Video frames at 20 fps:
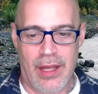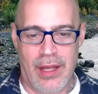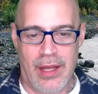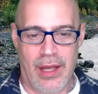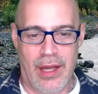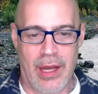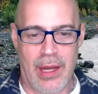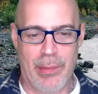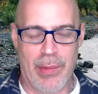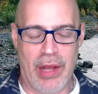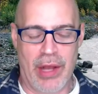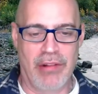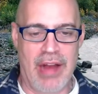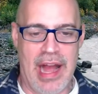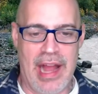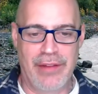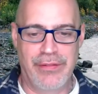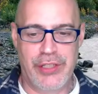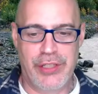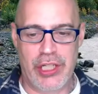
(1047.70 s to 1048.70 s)

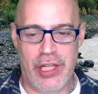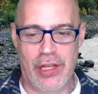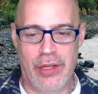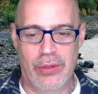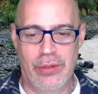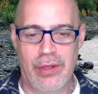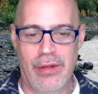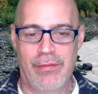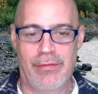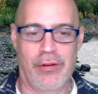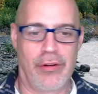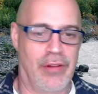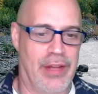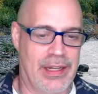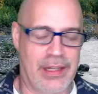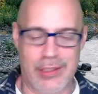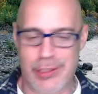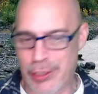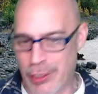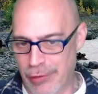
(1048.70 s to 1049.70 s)
live show, for
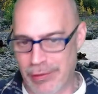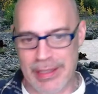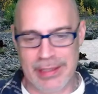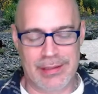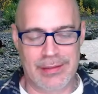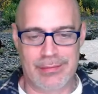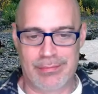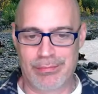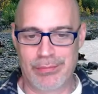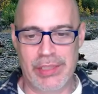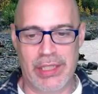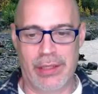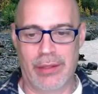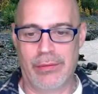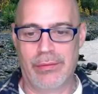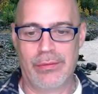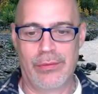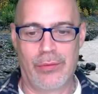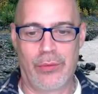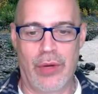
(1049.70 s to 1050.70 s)
like a show like, you know,
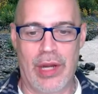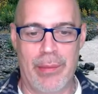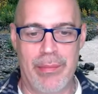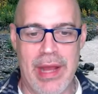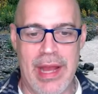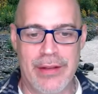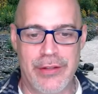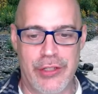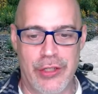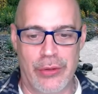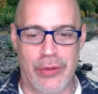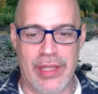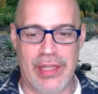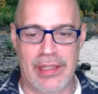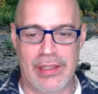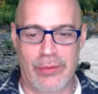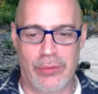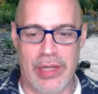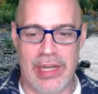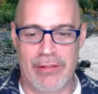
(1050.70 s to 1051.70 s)
where I'm not
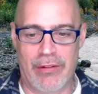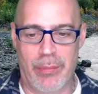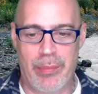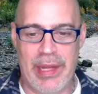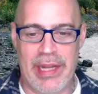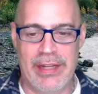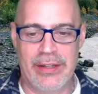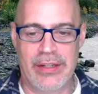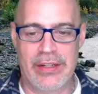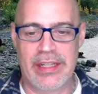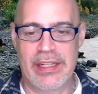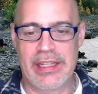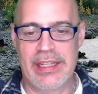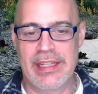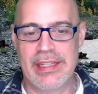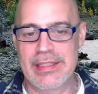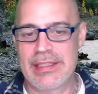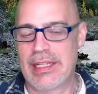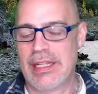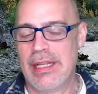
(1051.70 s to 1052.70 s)
doing whatever Paydirt it
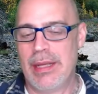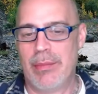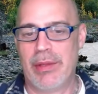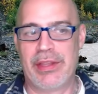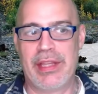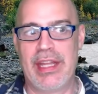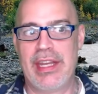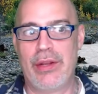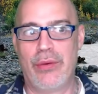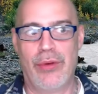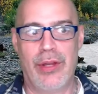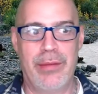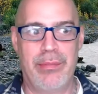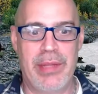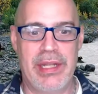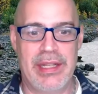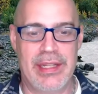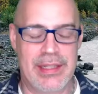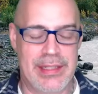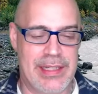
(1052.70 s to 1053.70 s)
is. But then it wouldn't
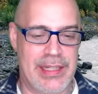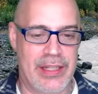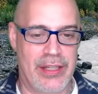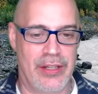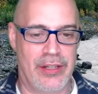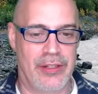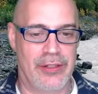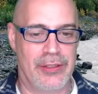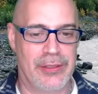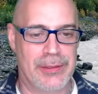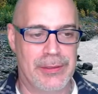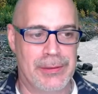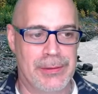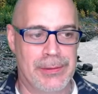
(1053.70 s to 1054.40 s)
be until